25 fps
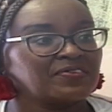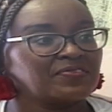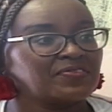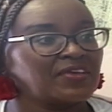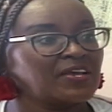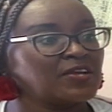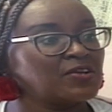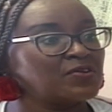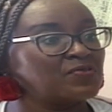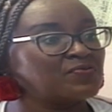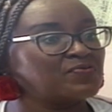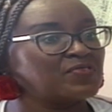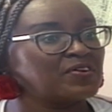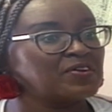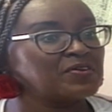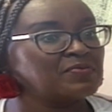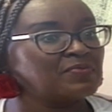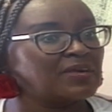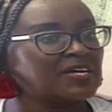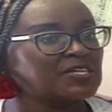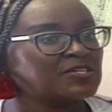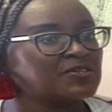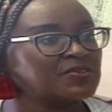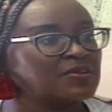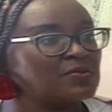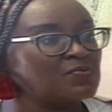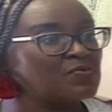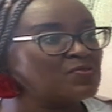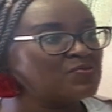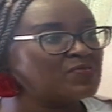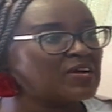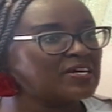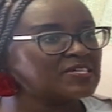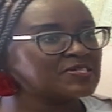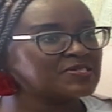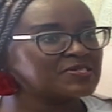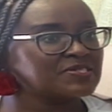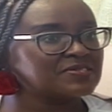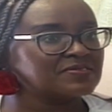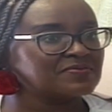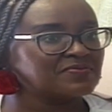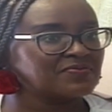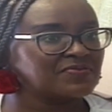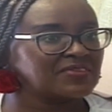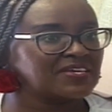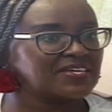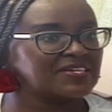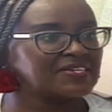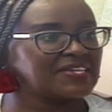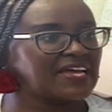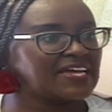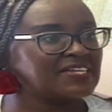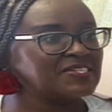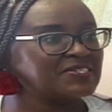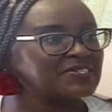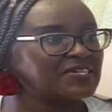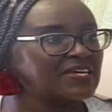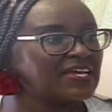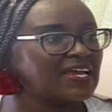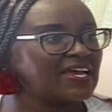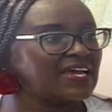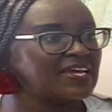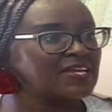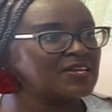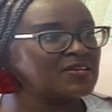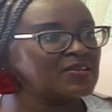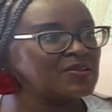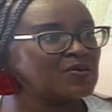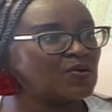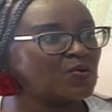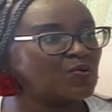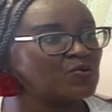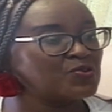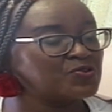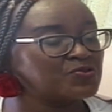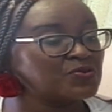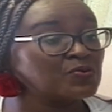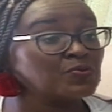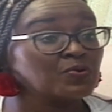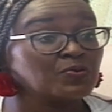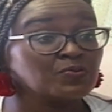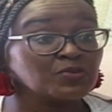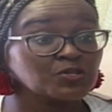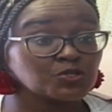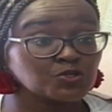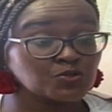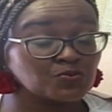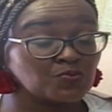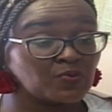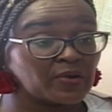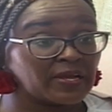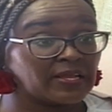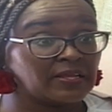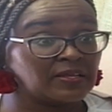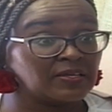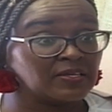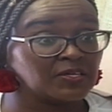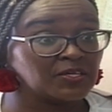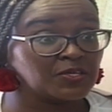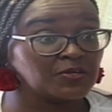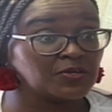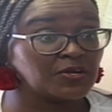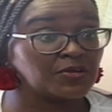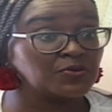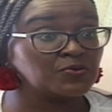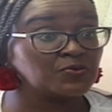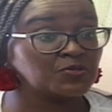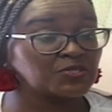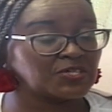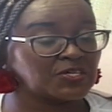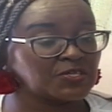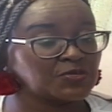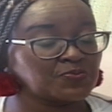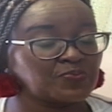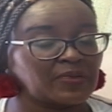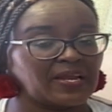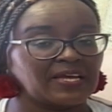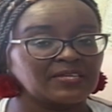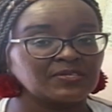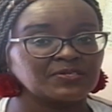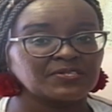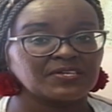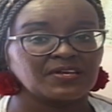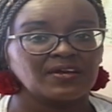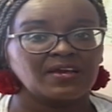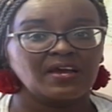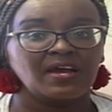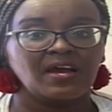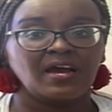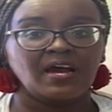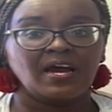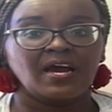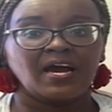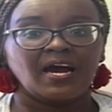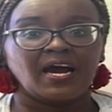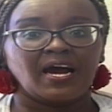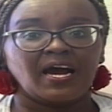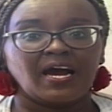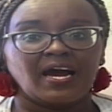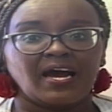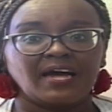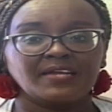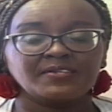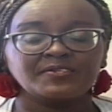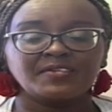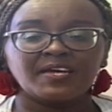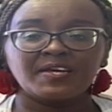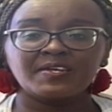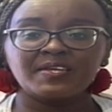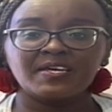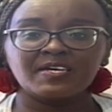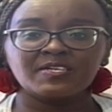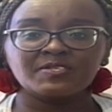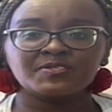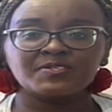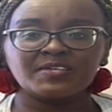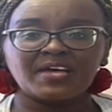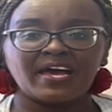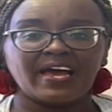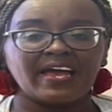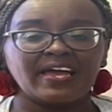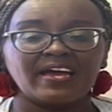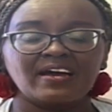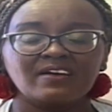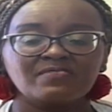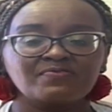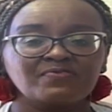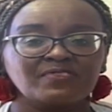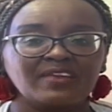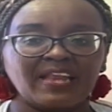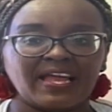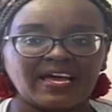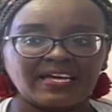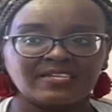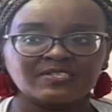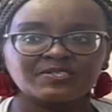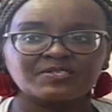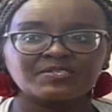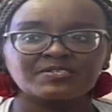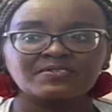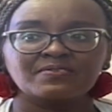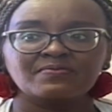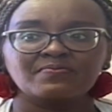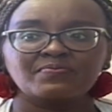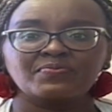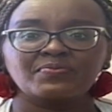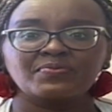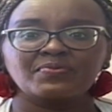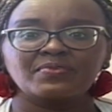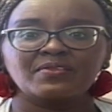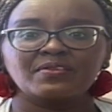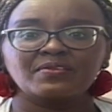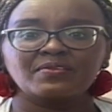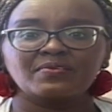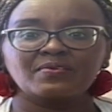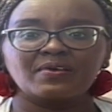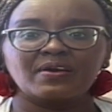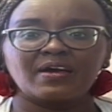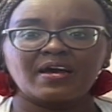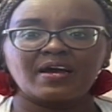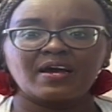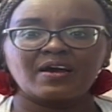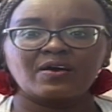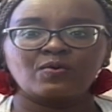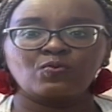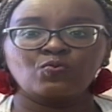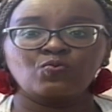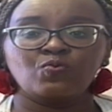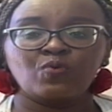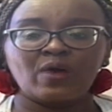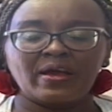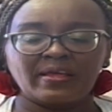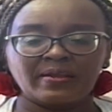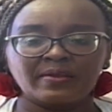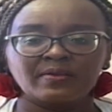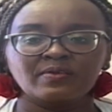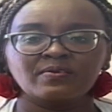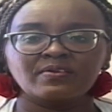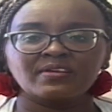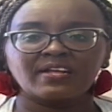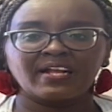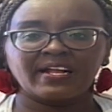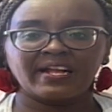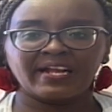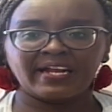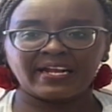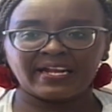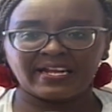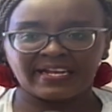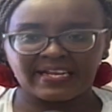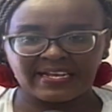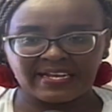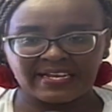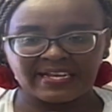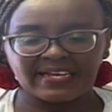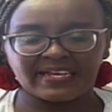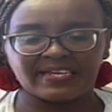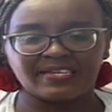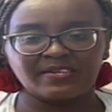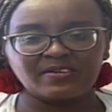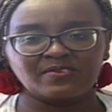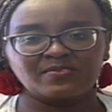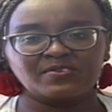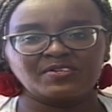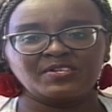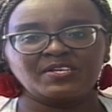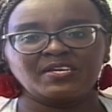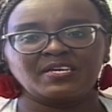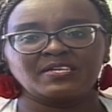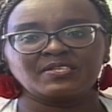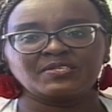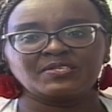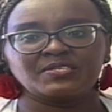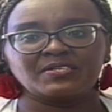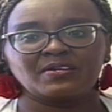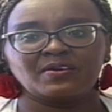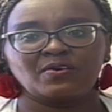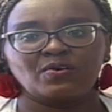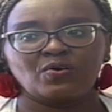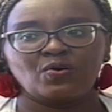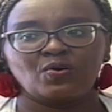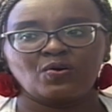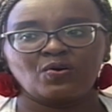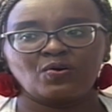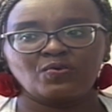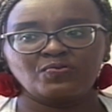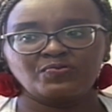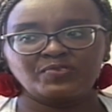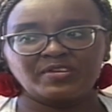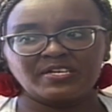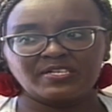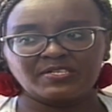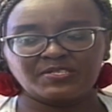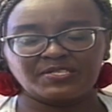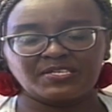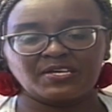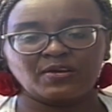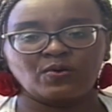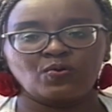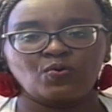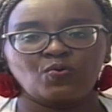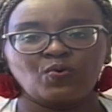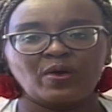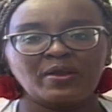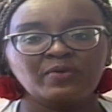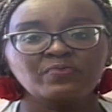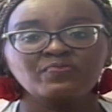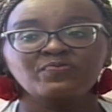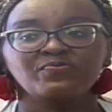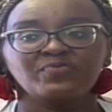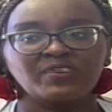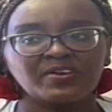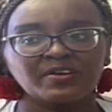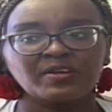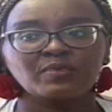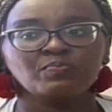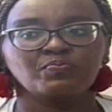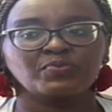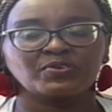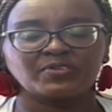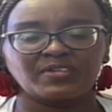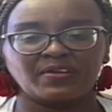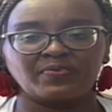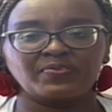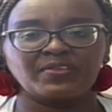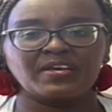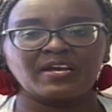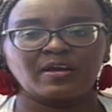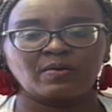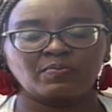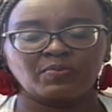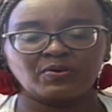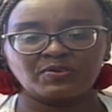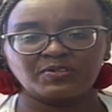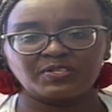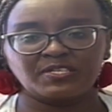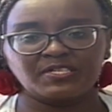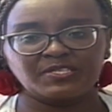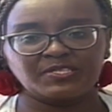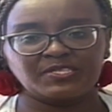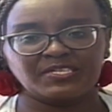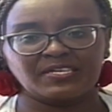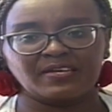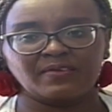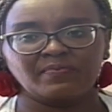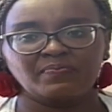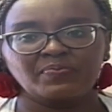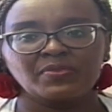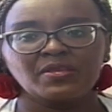Thank you very much, the Movers, Danteh and Audrey. We wish you well in your new church plant. Dadas, I have learned one key ingredient of dating, or one very important thing about dating.